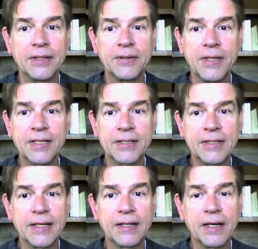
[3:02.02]
To the
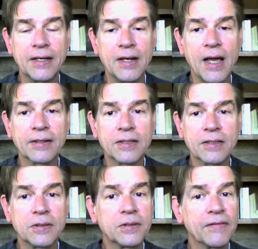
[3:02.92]
extent
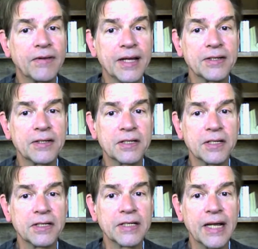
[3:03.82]
non-exclusive
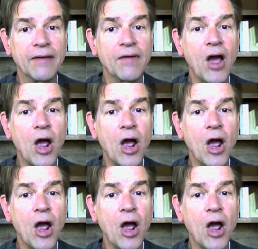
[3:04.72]
licenses have